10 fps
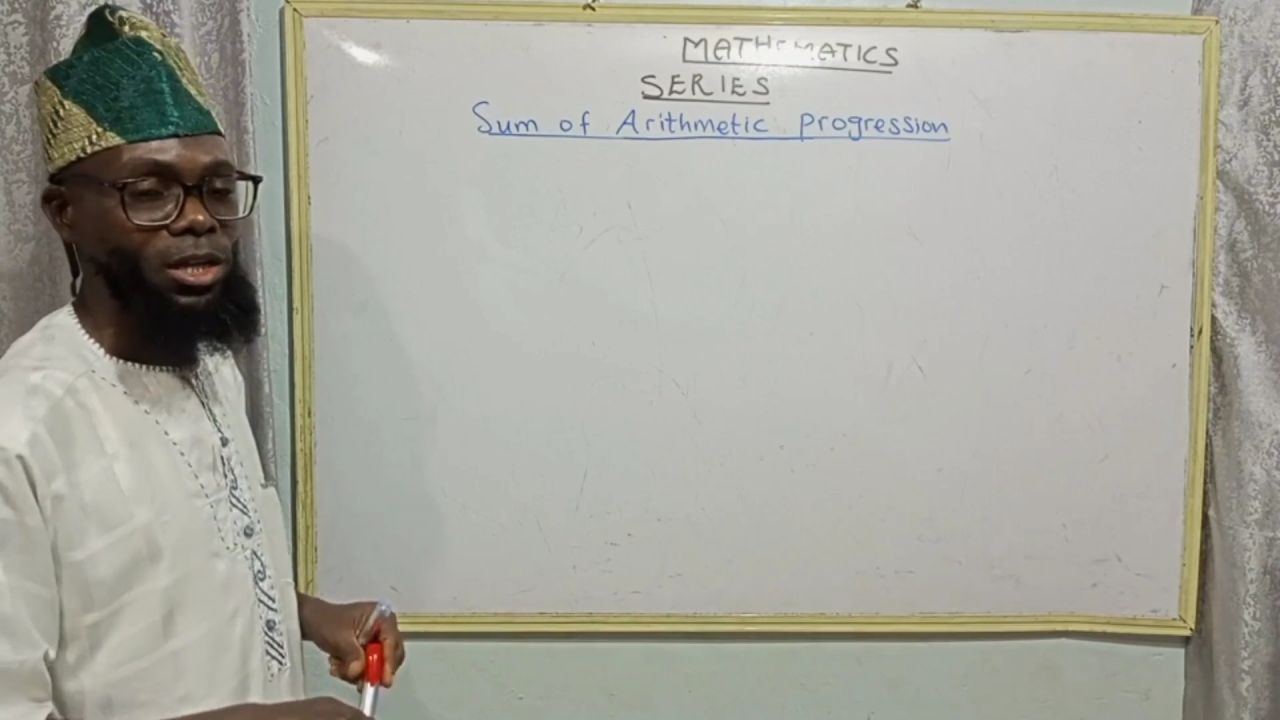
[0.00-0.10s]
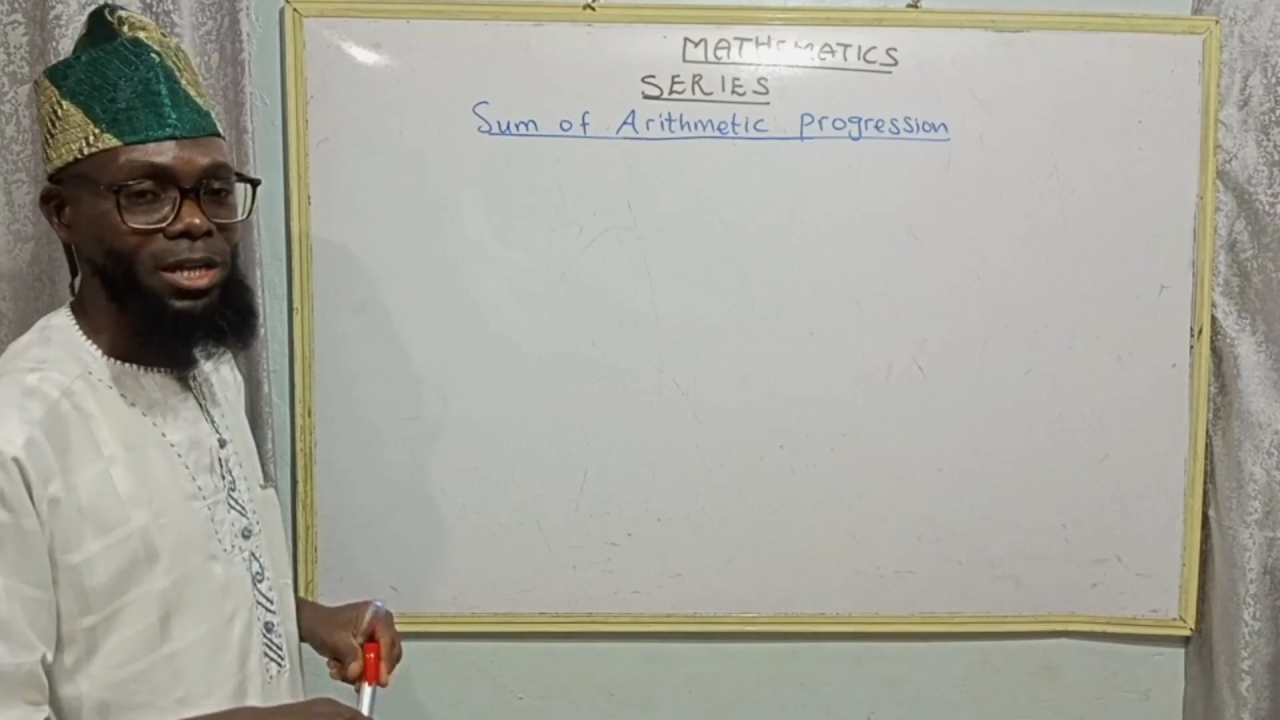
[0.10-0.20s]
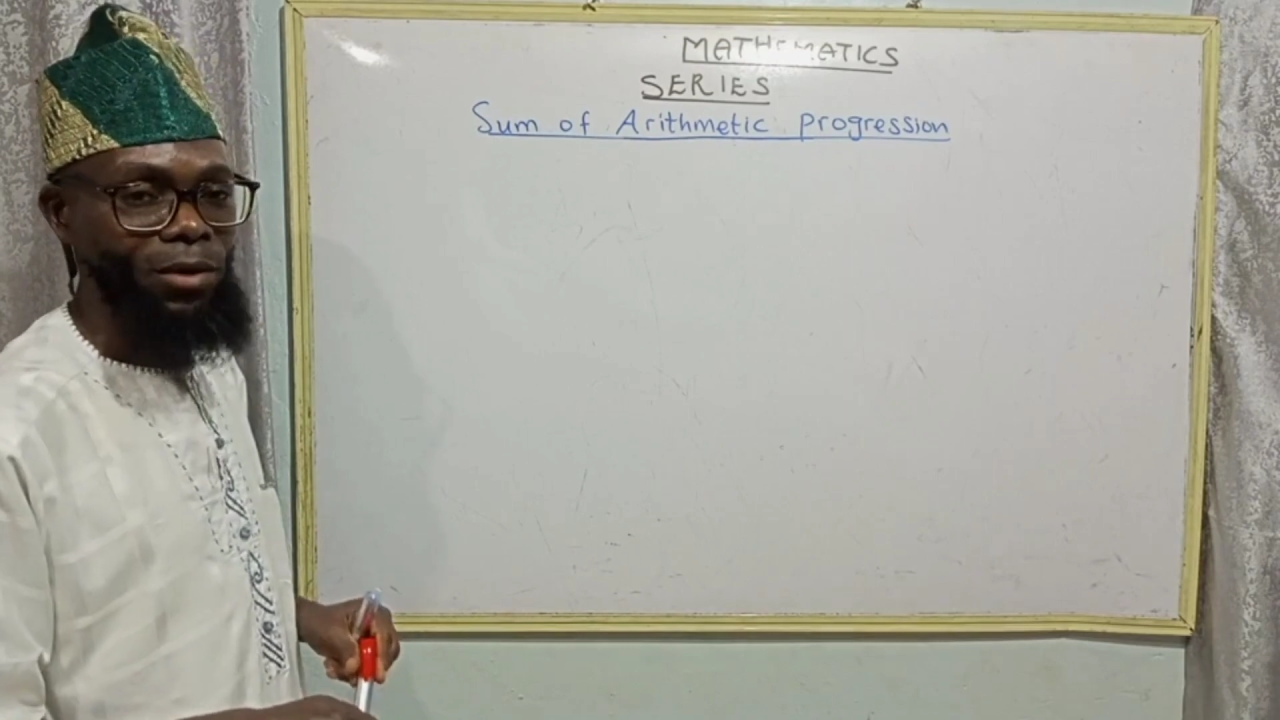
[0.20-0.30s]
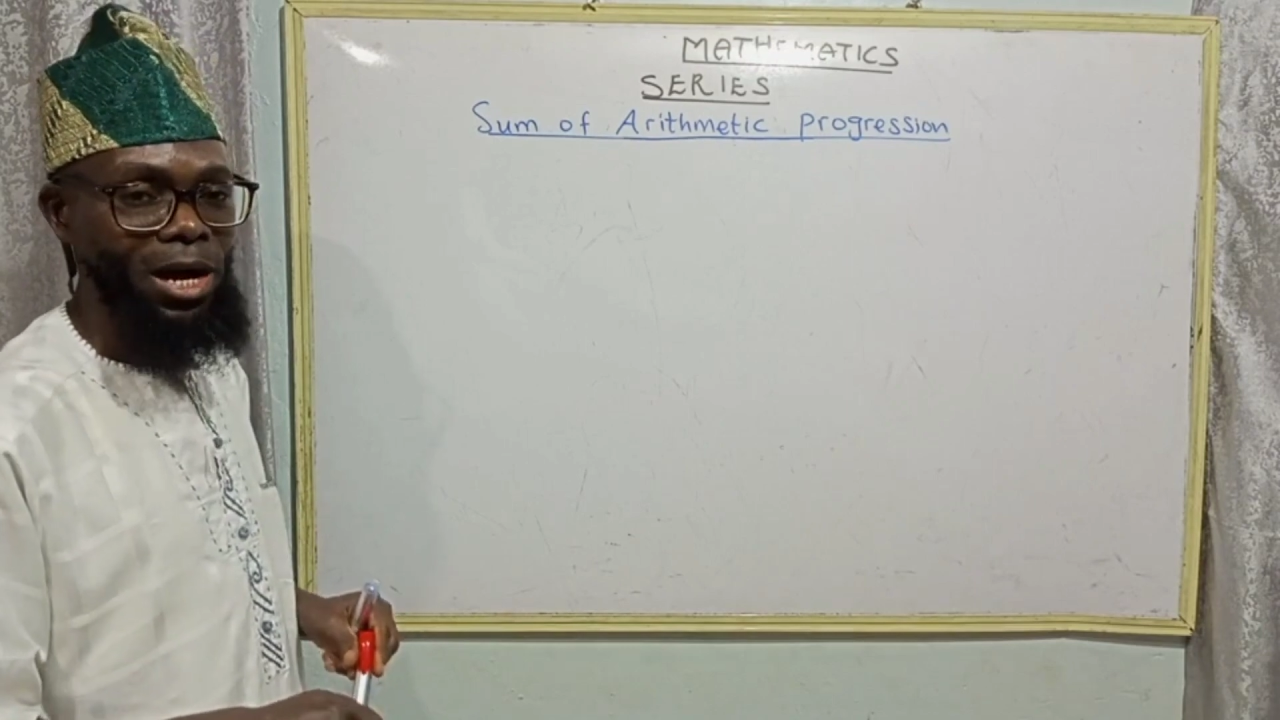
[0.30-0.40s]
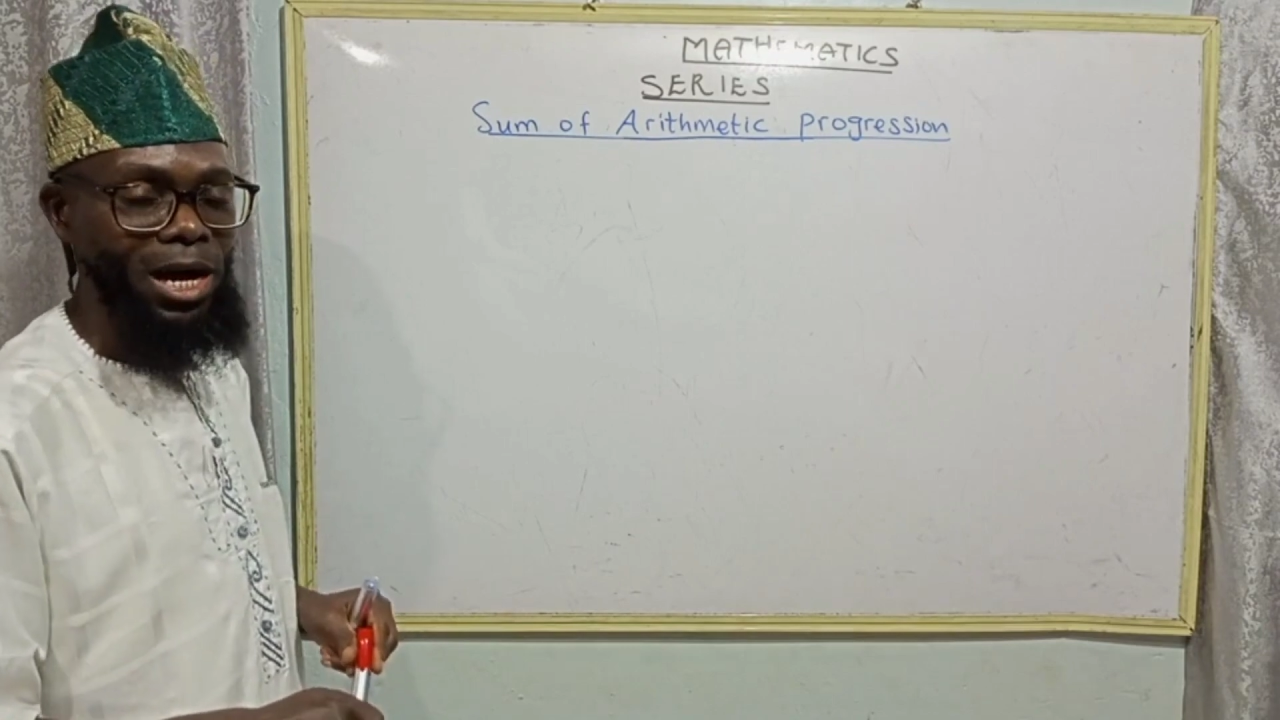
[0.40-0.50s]
in
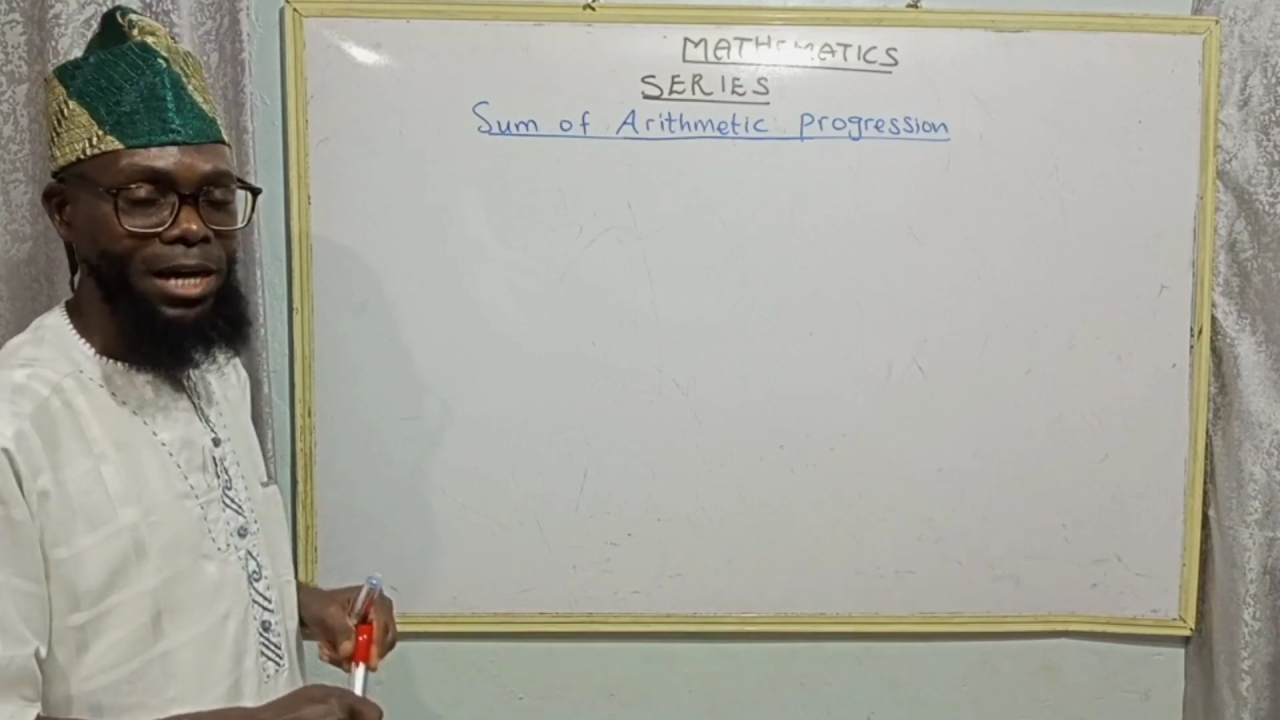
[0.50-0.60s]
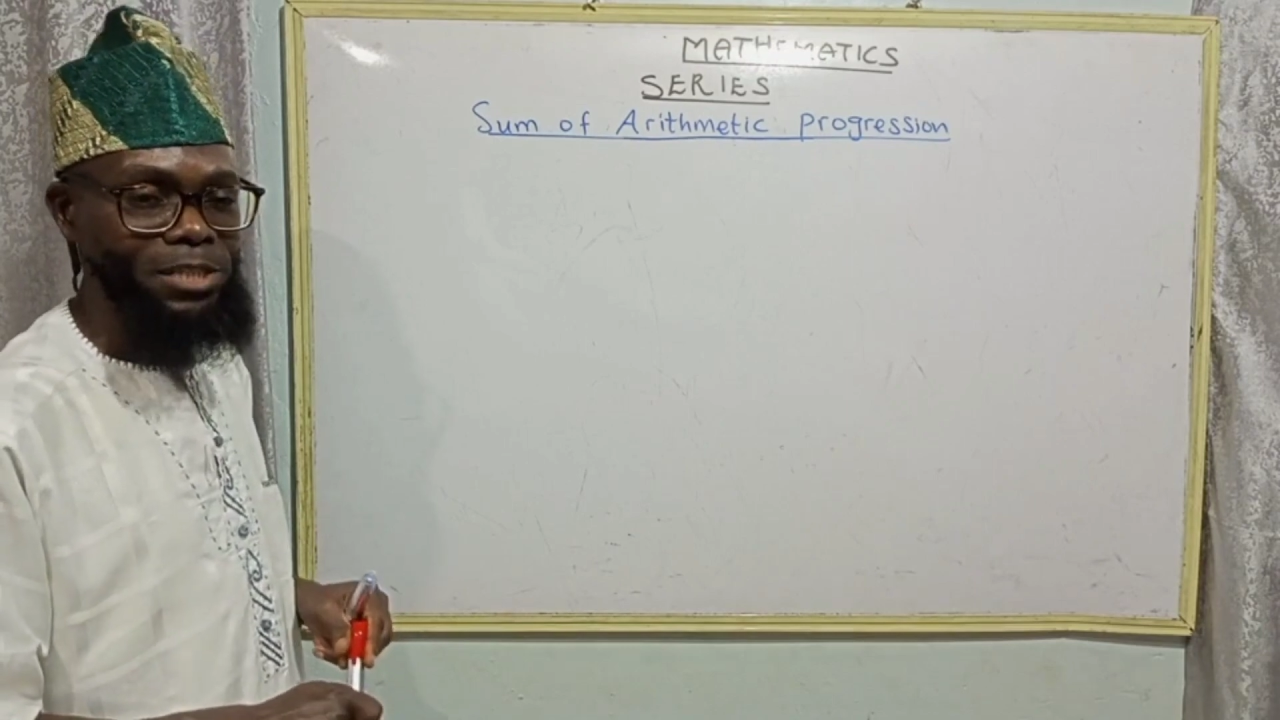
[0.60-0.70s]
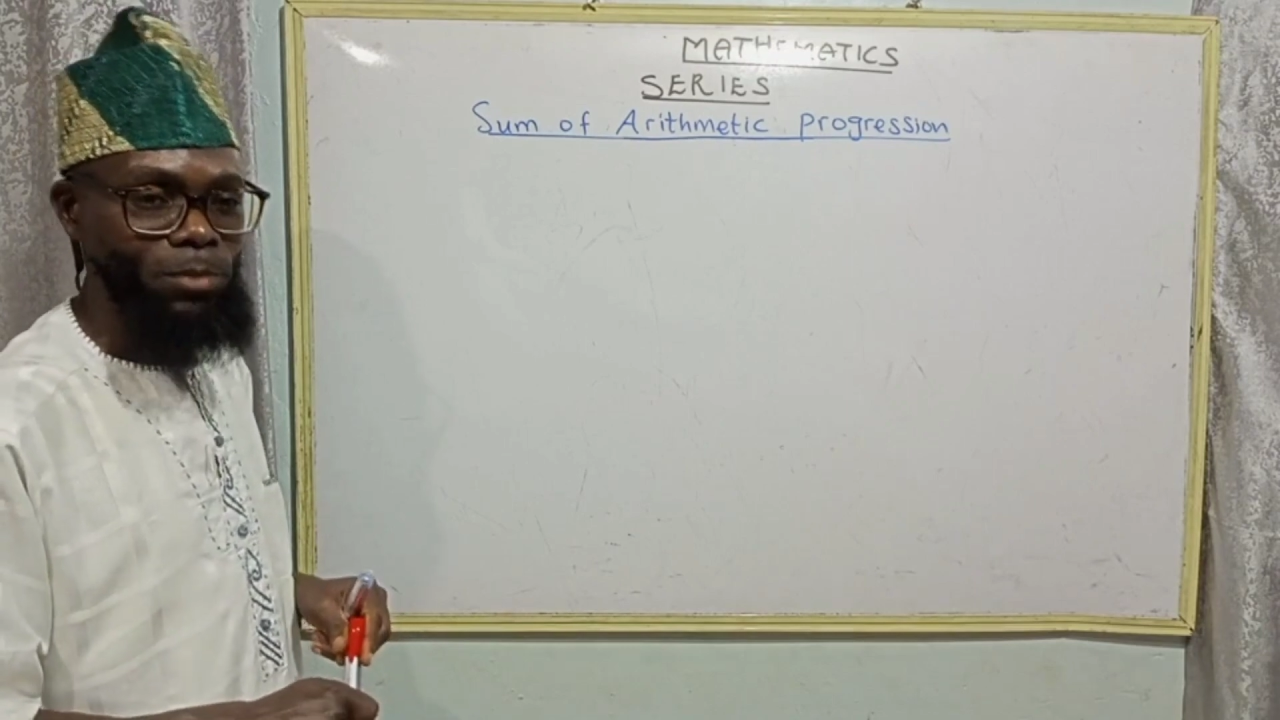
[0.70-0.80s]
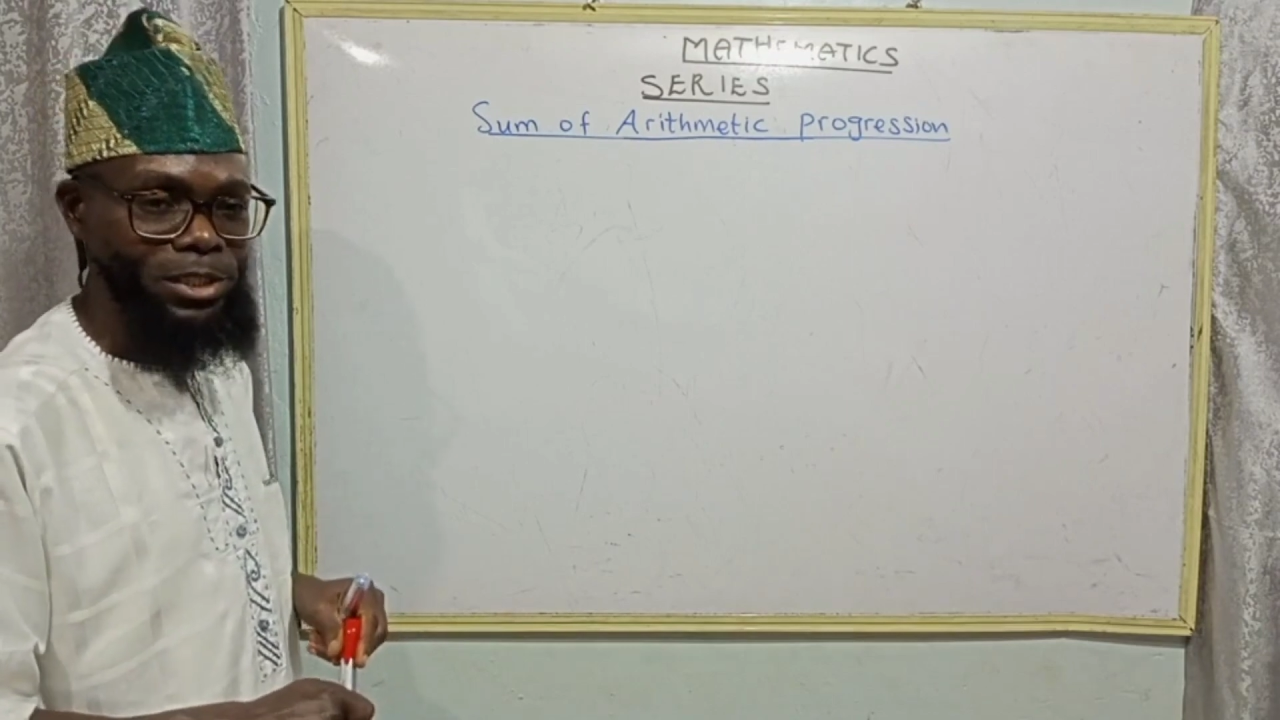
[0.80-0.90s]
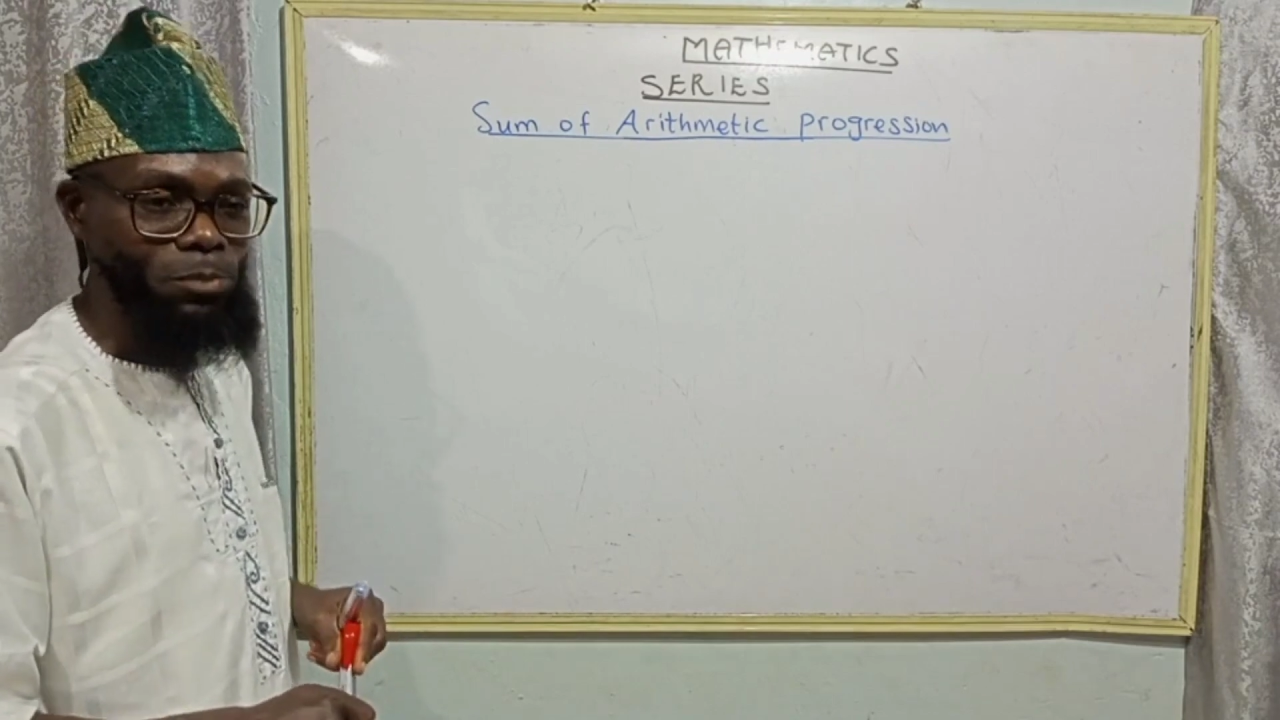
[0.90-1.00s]
our
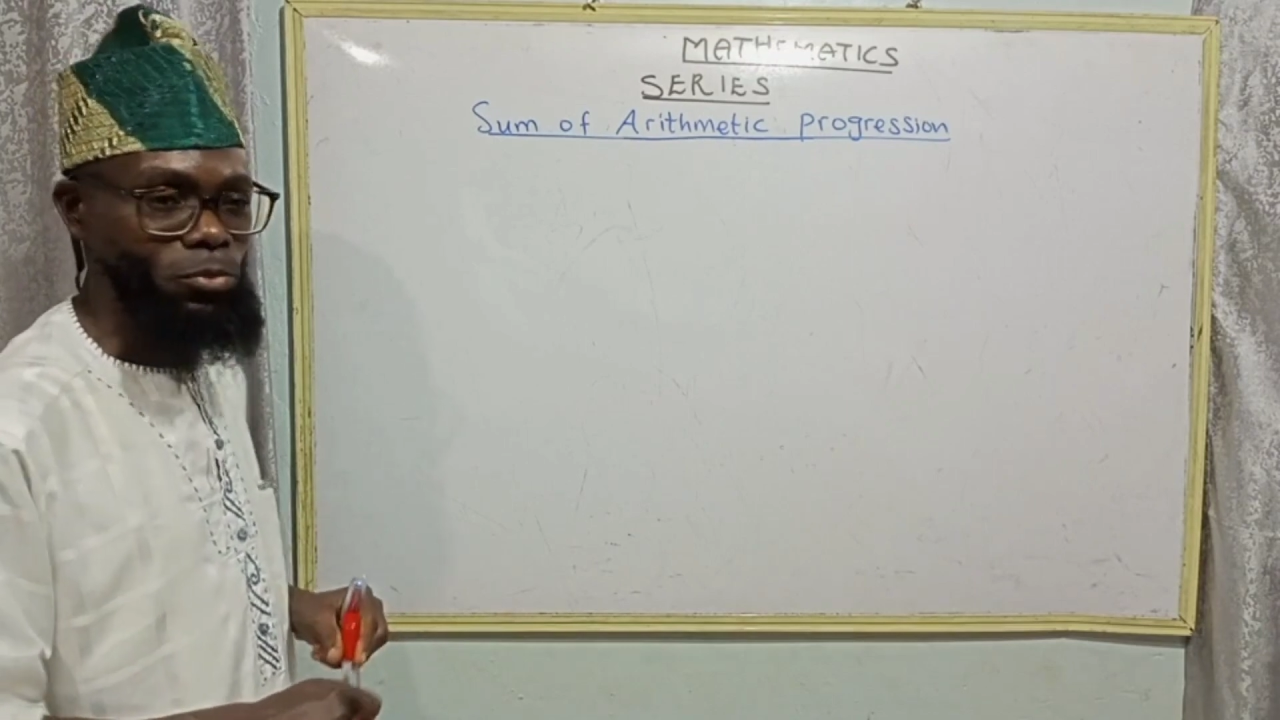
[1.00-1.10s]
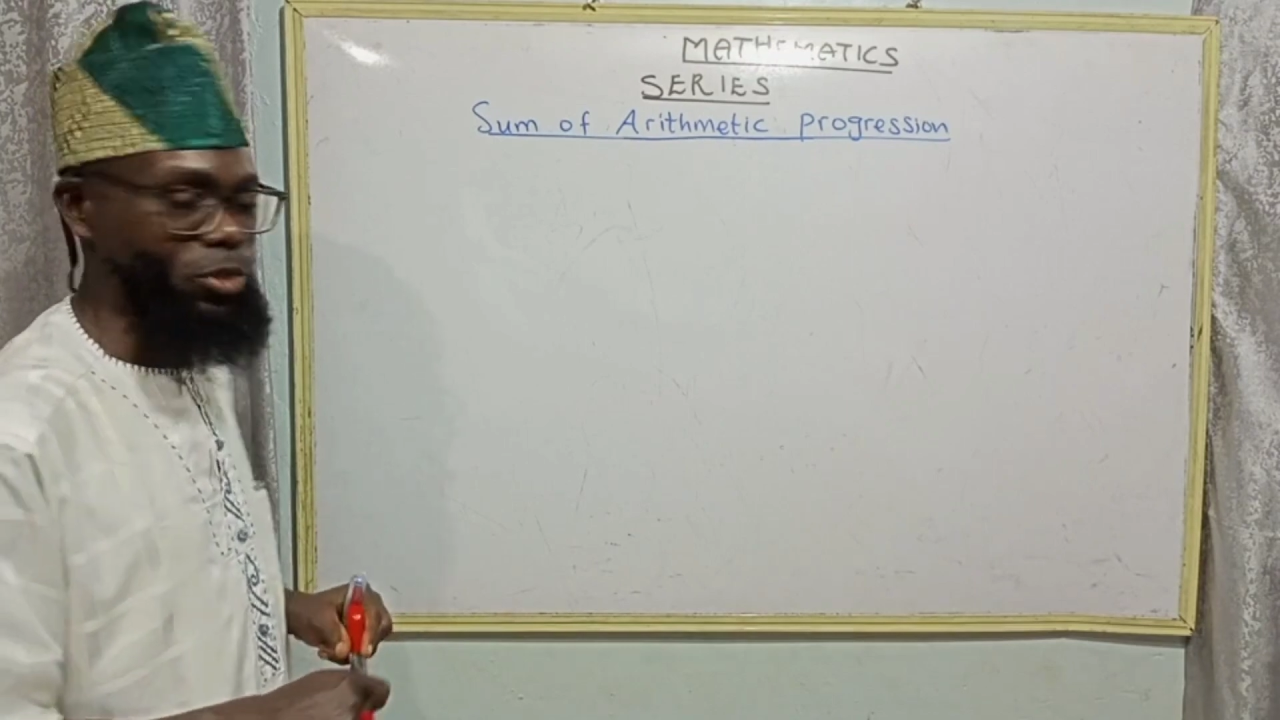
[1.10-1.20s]
arithmetic